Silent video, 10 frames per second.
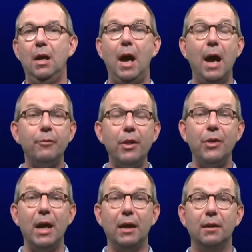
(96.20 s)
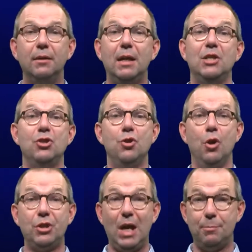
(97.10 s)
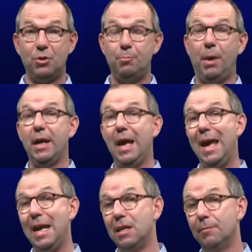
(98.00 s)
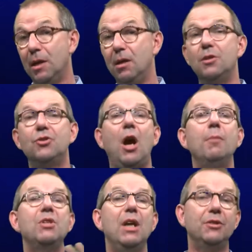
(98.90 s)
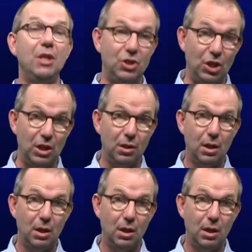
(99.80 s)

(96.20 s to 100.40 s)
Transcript: Everything that is not captured by A times delta T